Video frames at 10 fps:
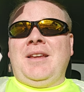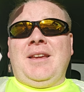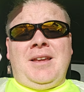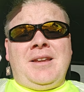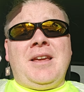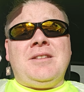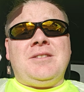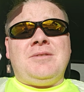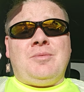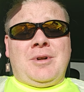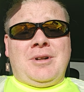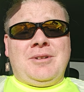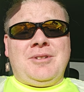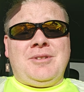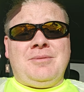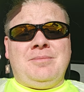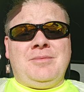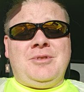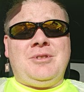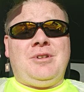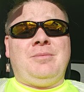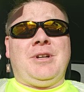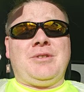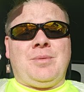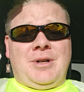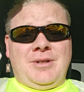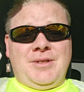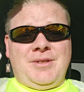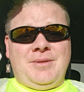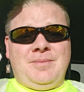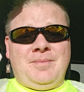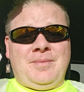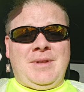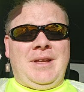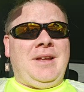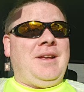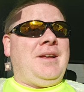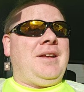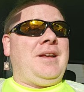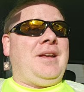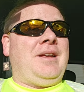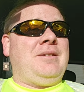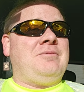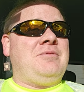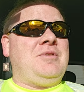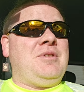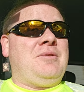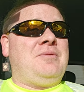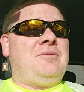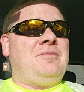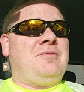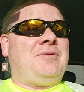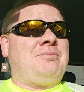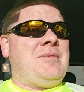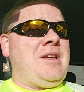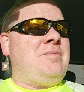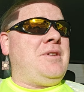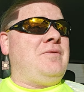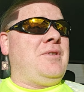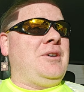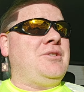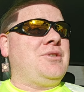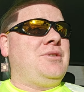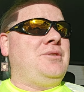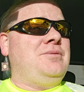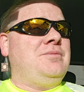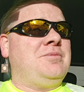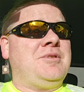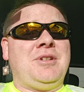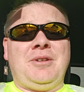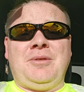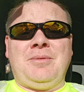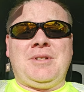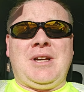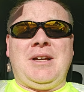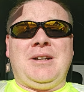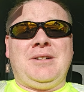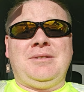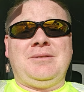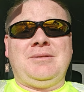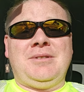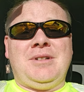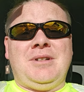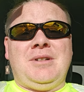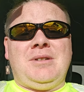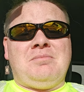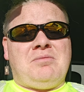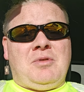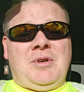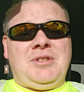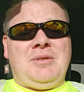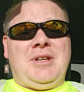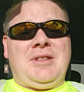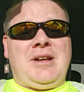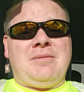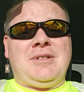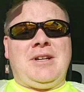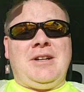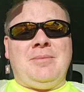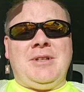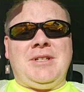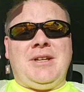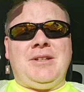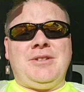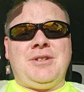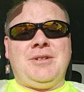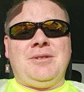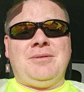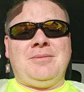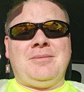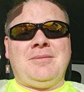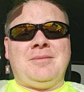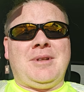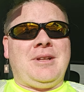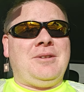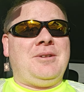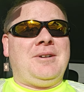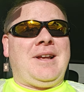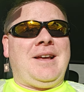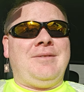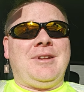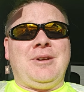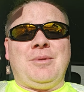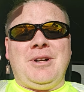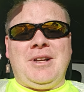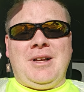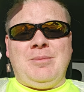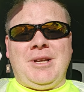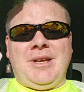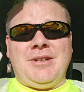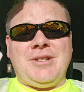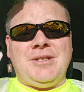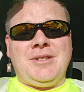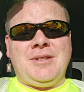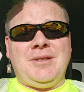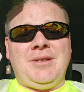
it gets worse, so much worse, and you'll may be functional until you retire, but once you hit that retirement age and you don't have any work obligations,